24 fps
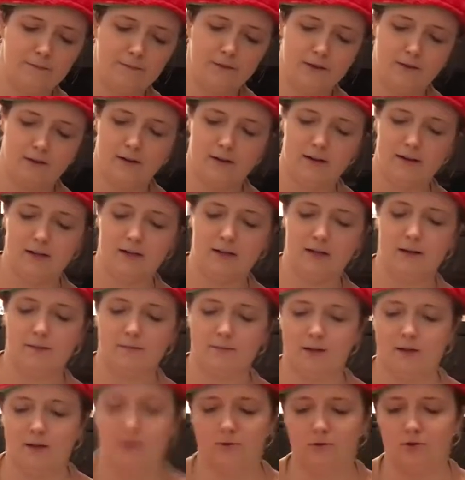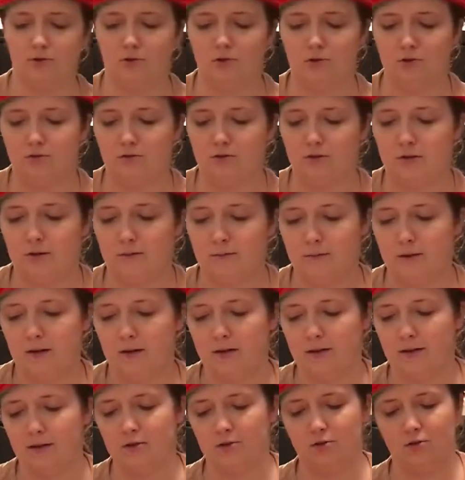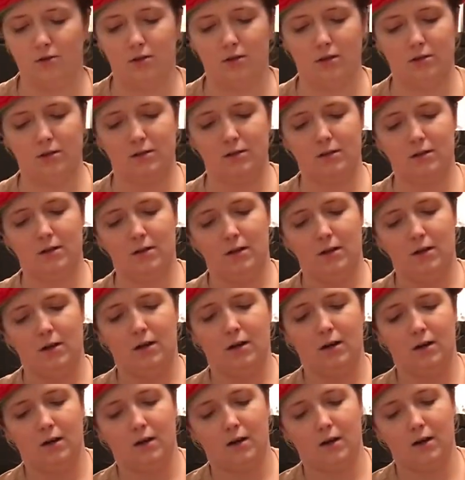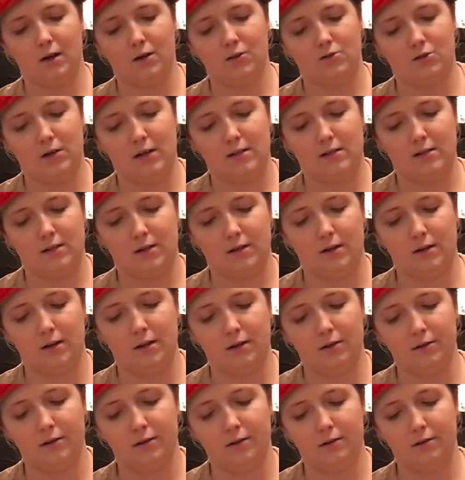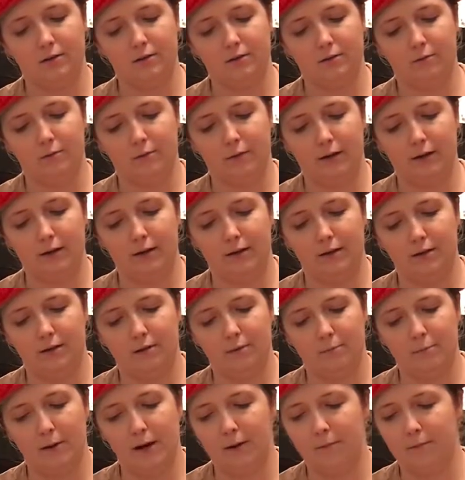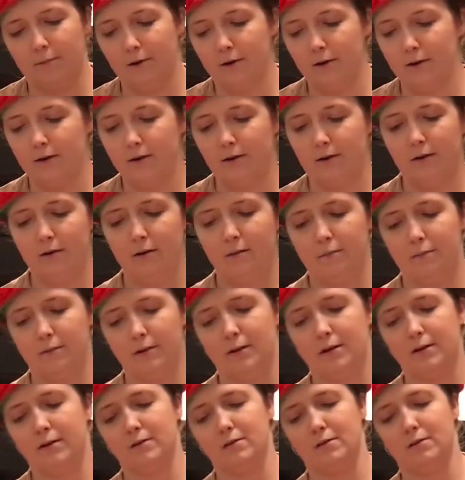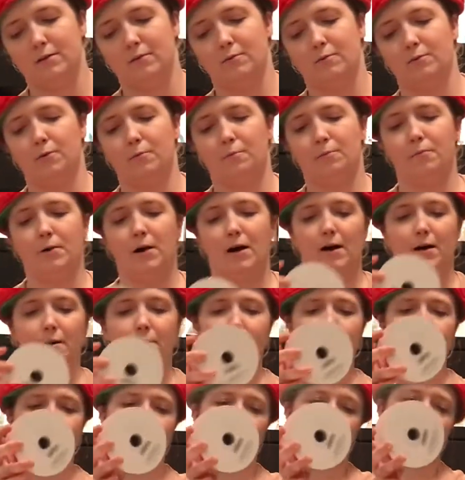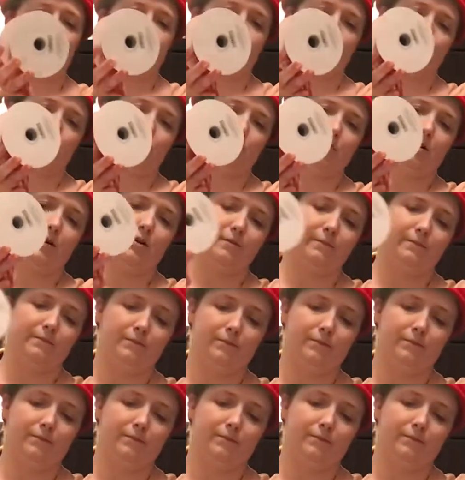a lot of times I'll choose something that's just a contrasting color with the paper because it will pop extra.